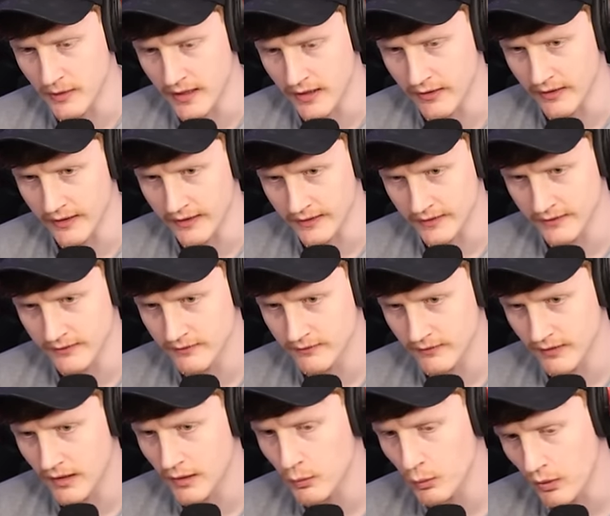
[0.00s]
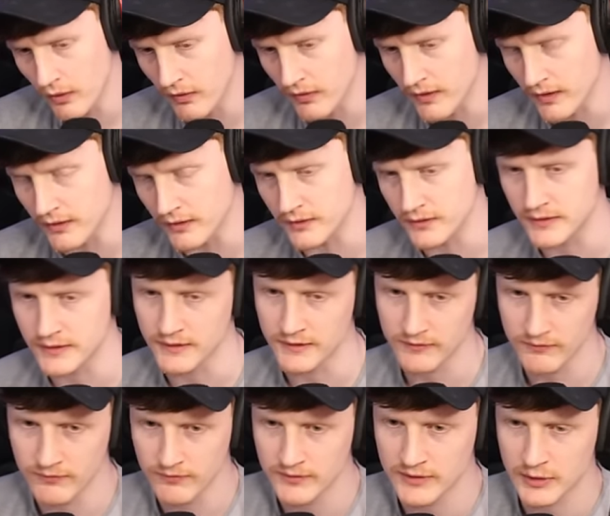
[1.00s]
wearing? I want those
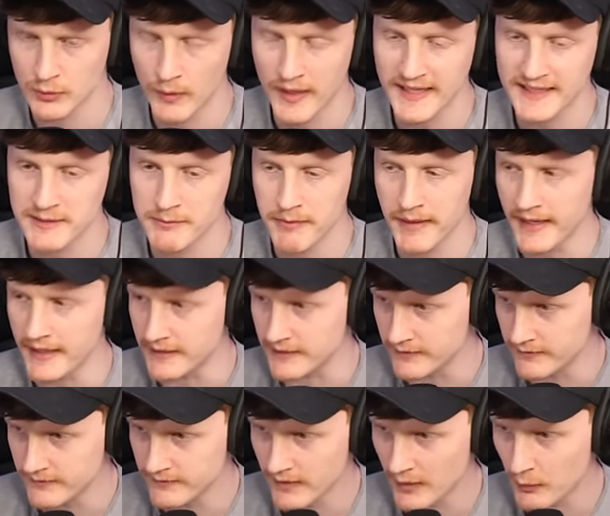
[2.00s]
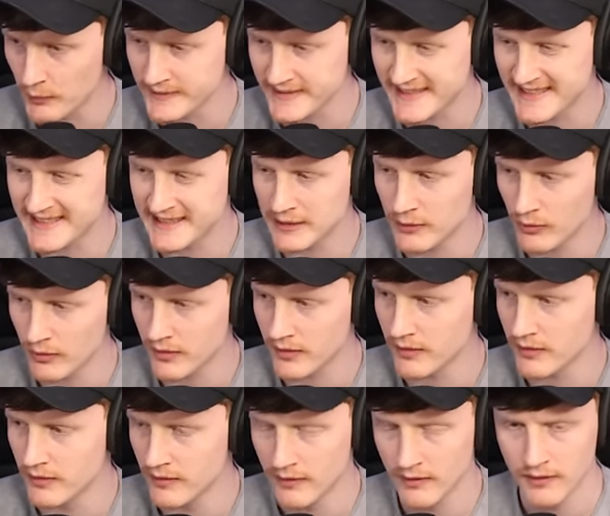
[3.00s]
okay. to wear to bed. Uh, I want should silk. Should we start
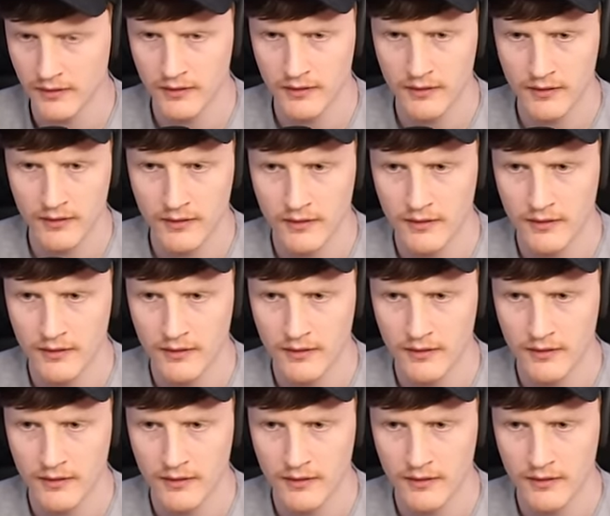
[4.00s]
off with some general